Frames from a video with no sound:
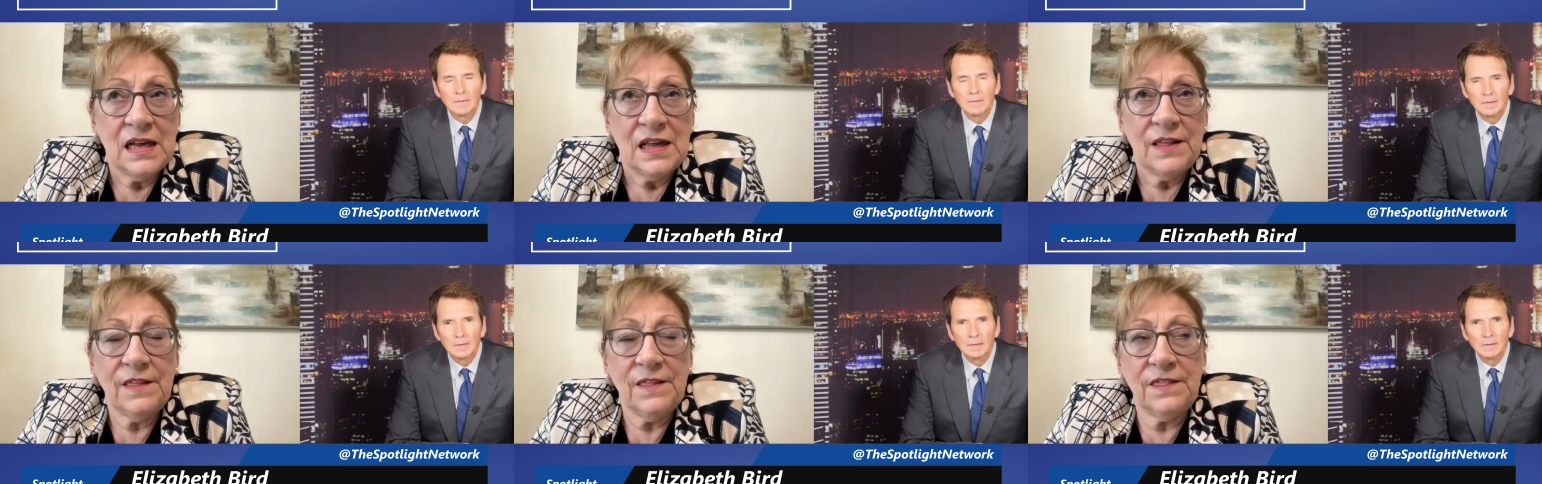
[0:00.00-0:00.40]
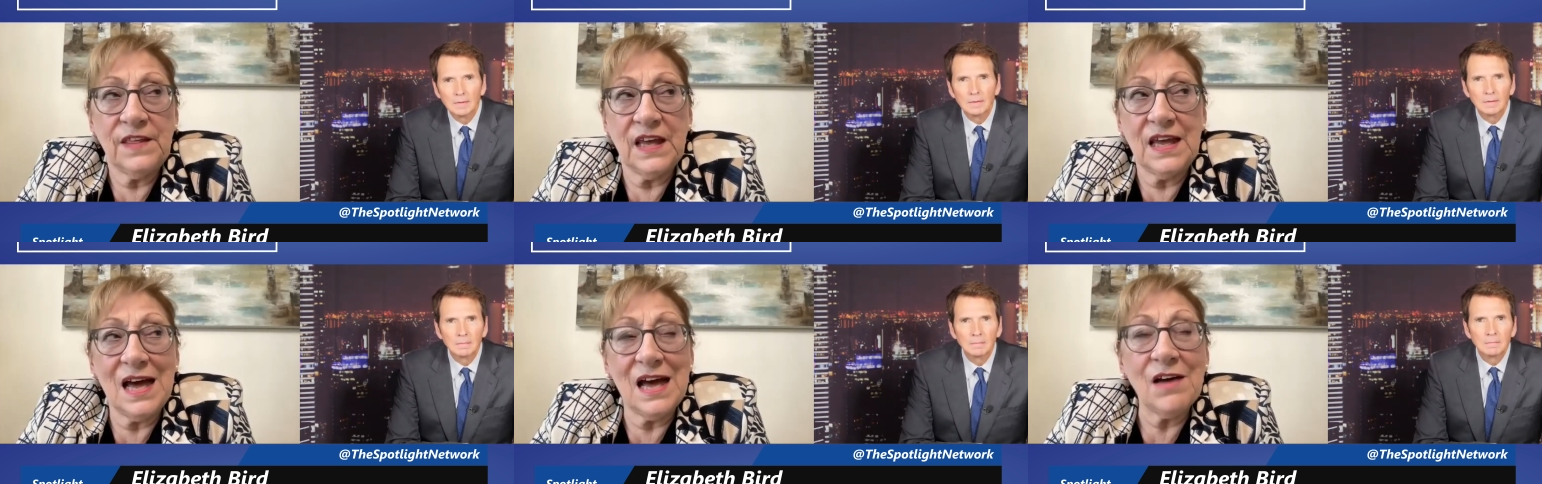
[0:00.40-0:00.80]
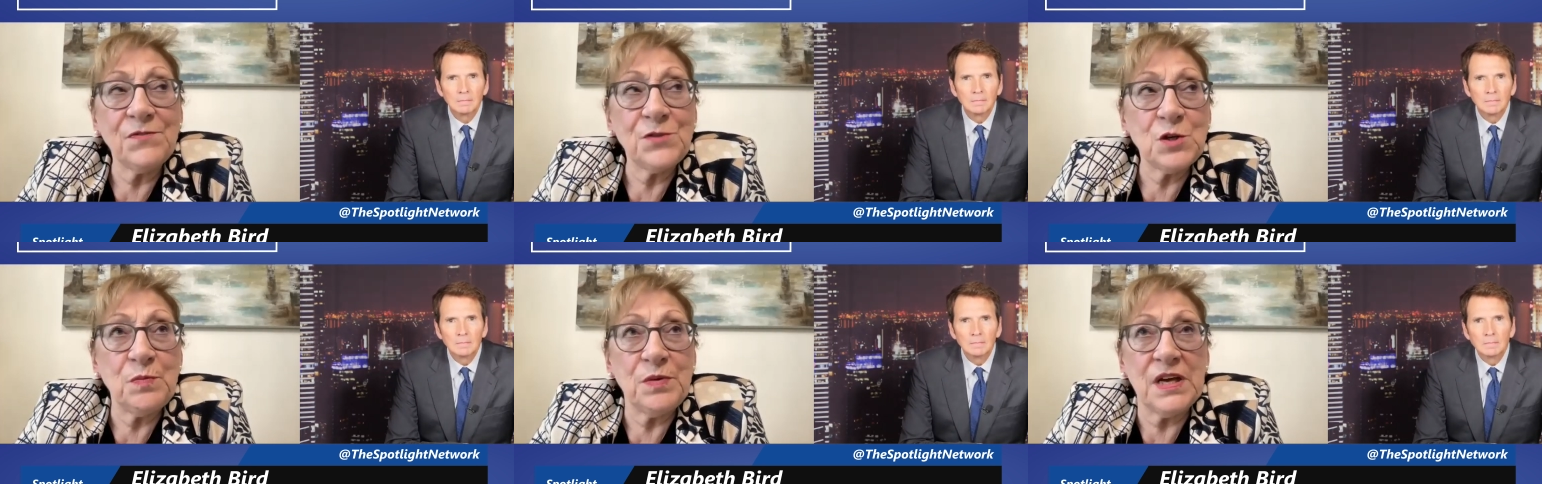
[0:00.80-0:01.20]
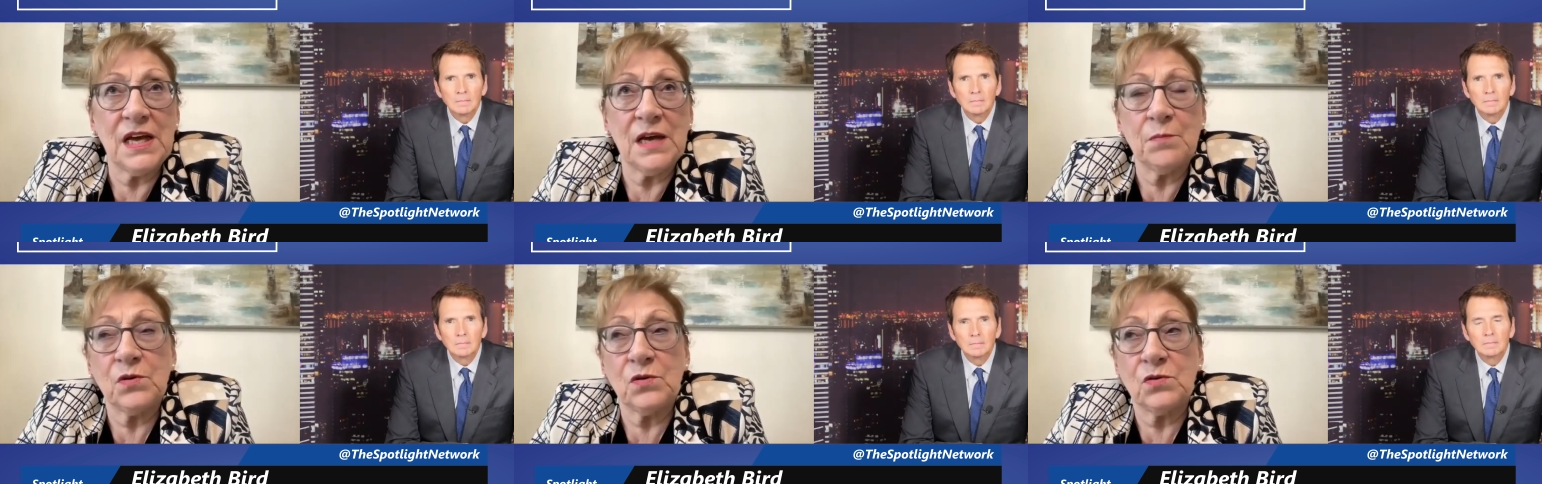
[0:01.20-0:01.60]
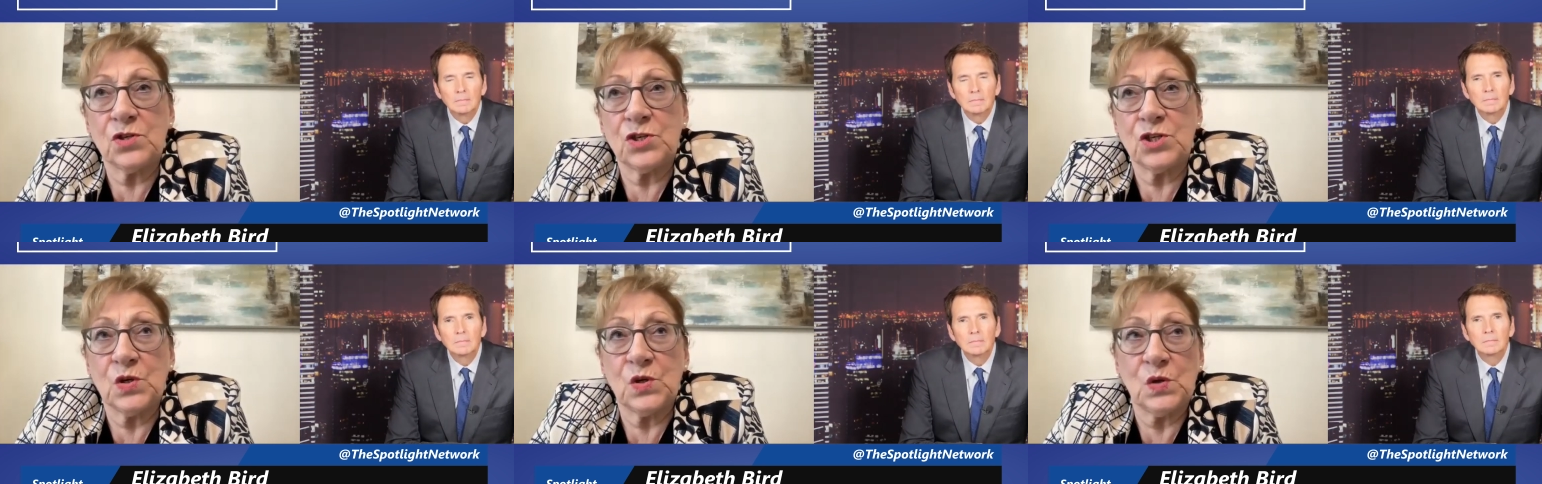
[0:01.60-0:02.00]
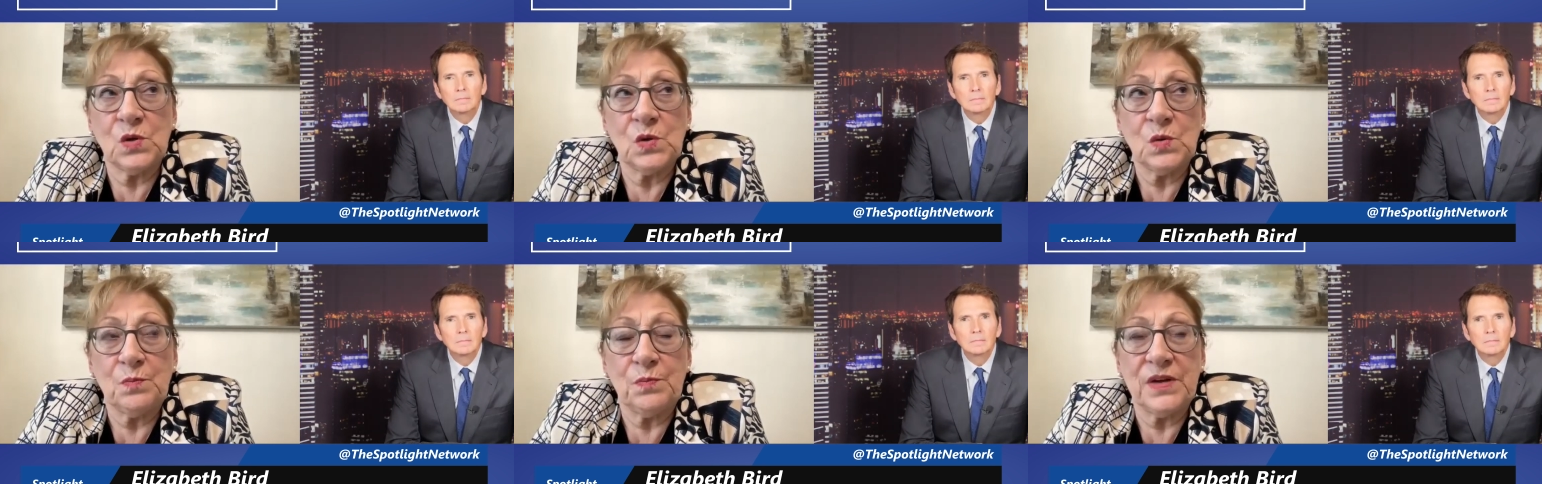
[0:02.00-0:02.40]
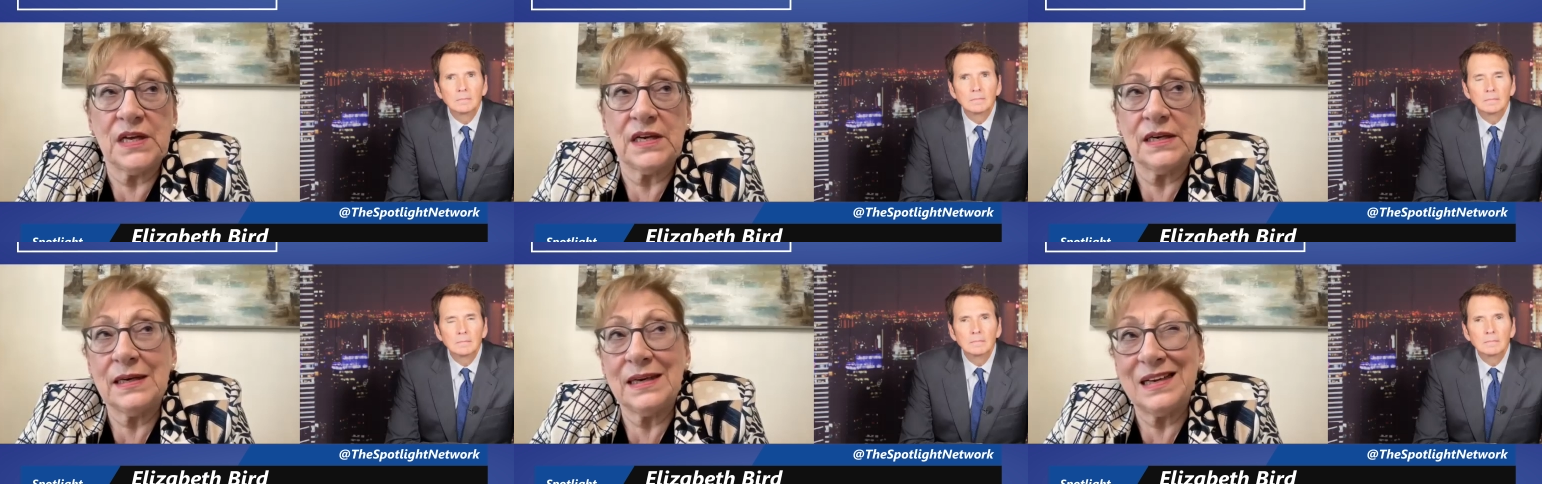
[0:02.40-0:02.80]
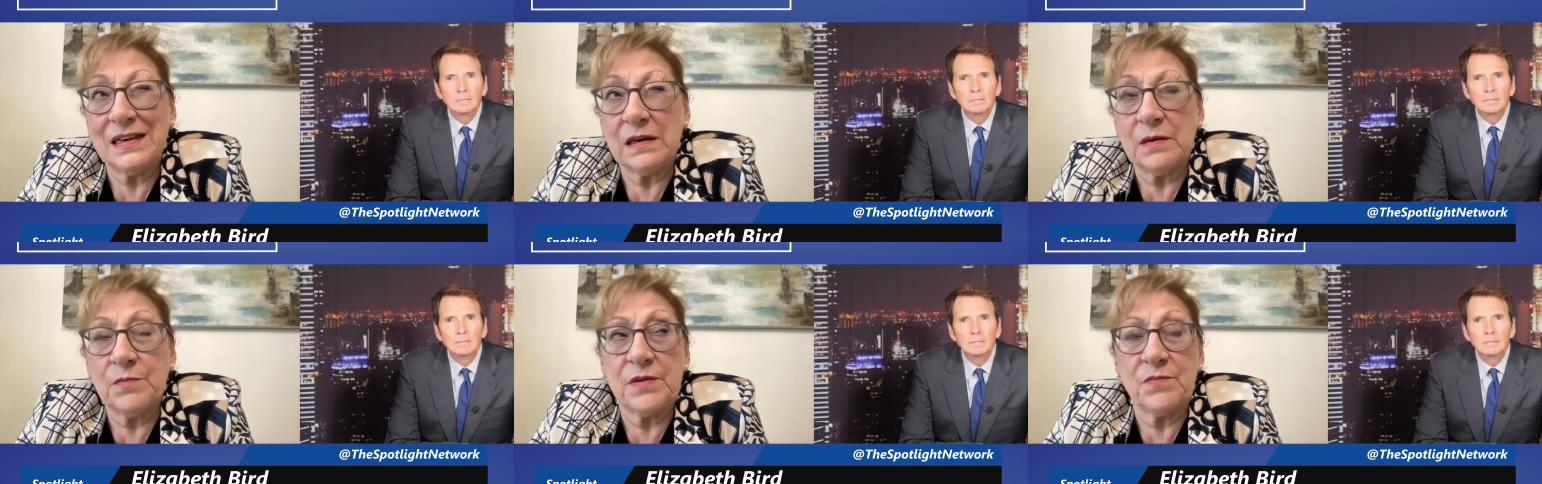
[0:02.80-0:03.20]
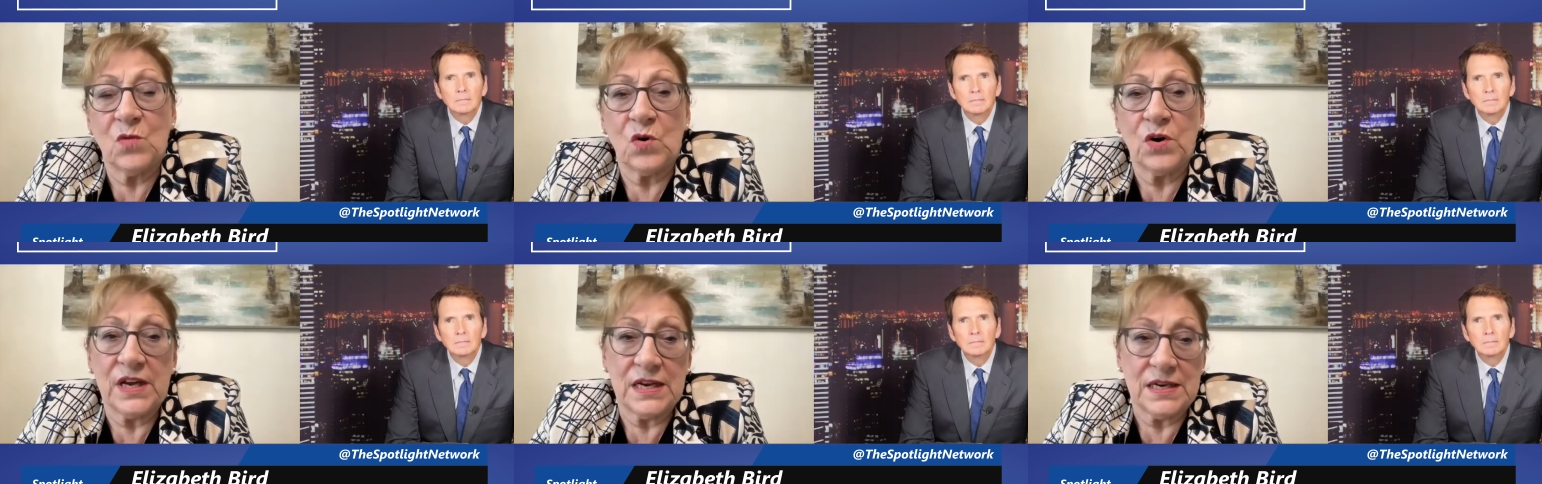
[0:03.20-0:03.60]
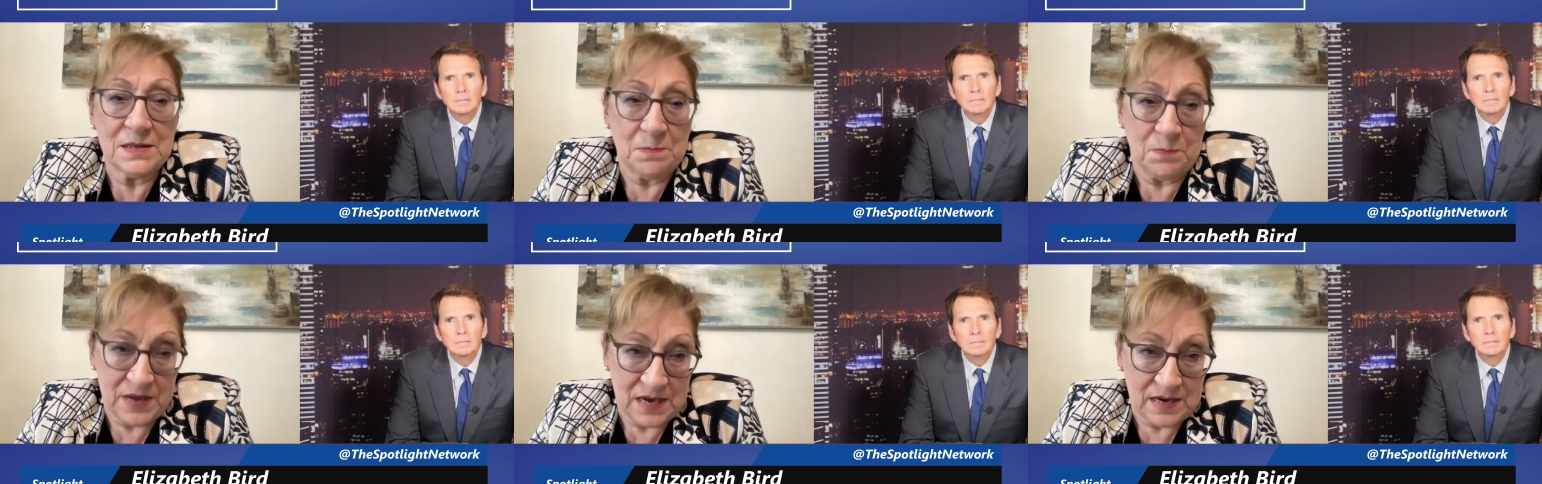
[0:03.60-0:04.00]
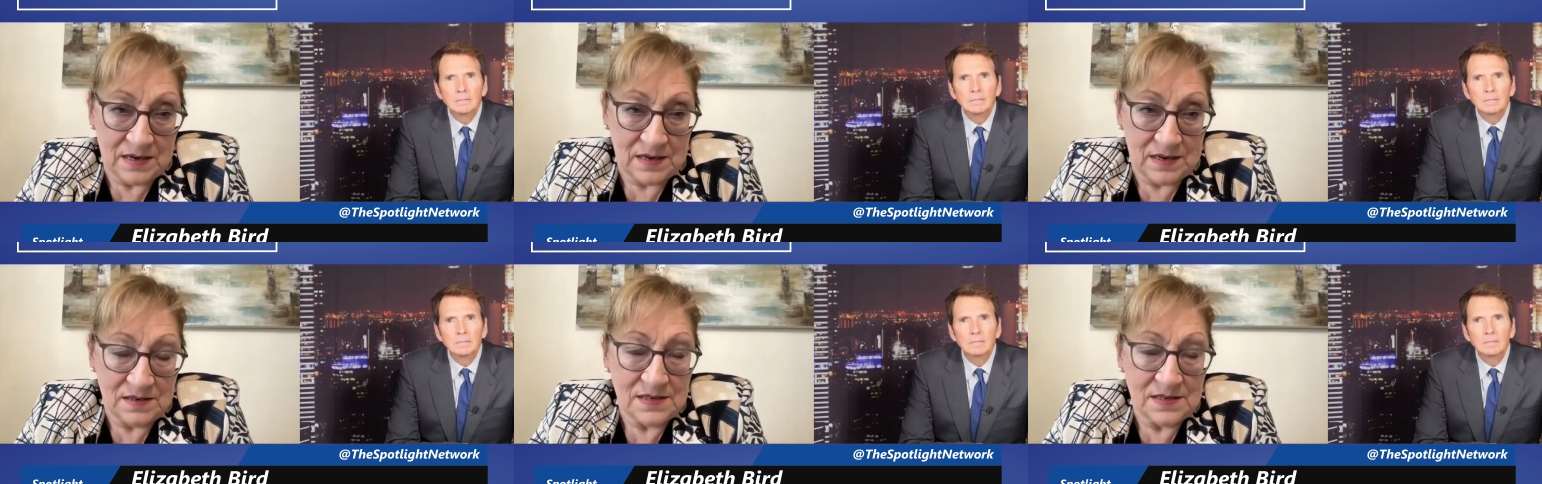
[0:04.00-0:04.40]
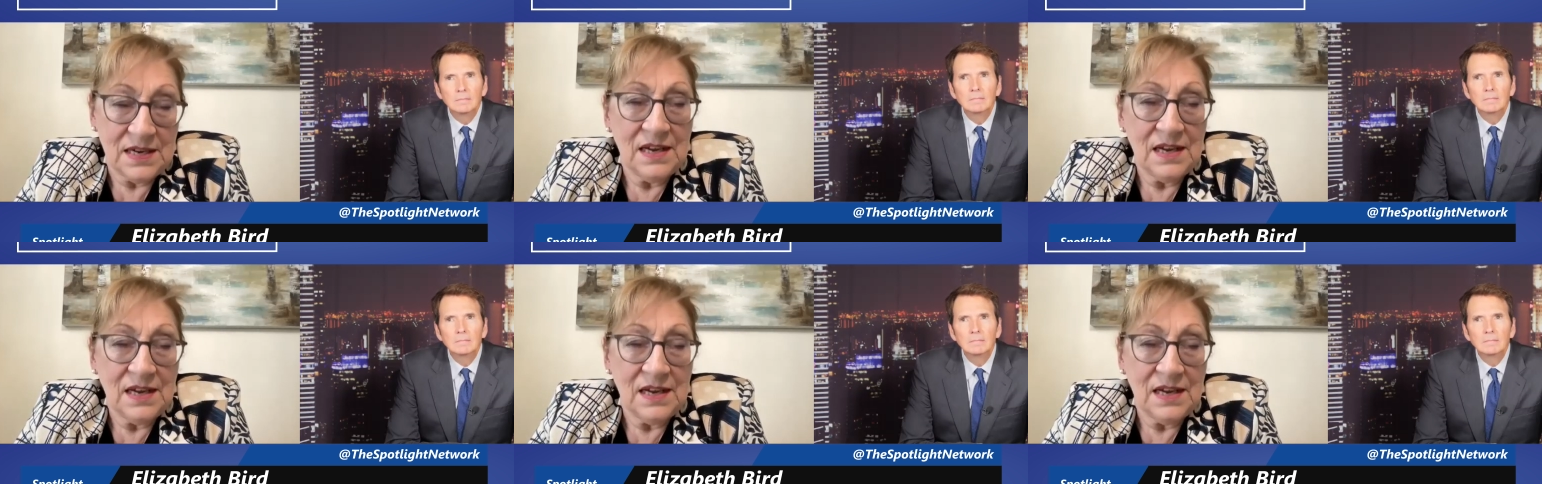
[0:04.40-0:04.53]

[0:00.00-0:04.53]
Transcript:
Speaker 1: they have to be able to be a little bit more independent.